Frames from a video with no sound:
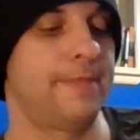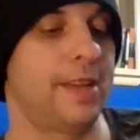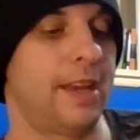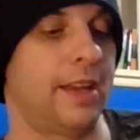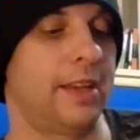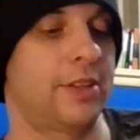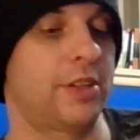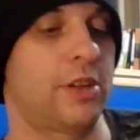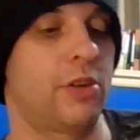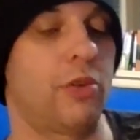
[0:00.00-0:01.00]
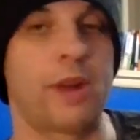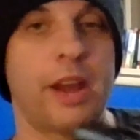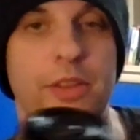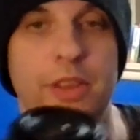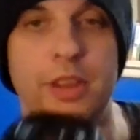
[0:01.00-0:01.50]
yeah, it should go
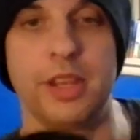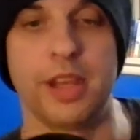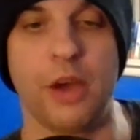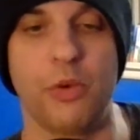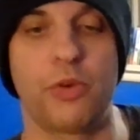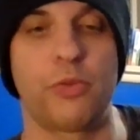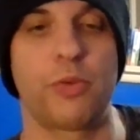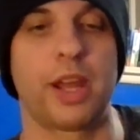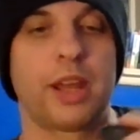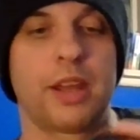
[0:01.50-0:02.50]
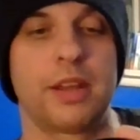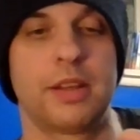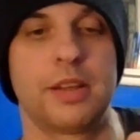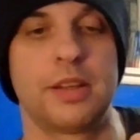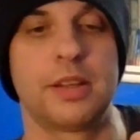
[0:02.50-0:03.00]
around the outer ring
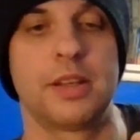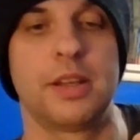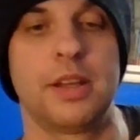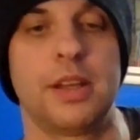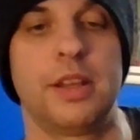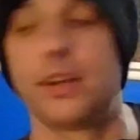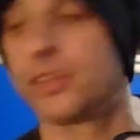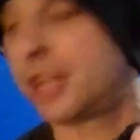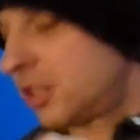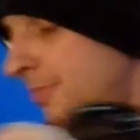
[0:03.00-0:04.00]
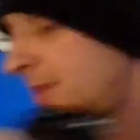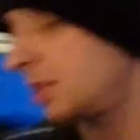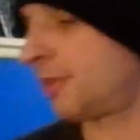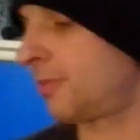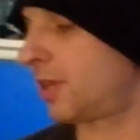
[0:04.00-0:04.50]
there. So that's even
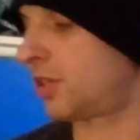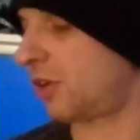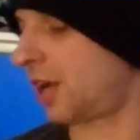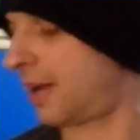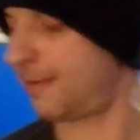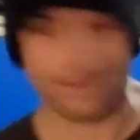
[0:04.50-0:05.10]
something we tried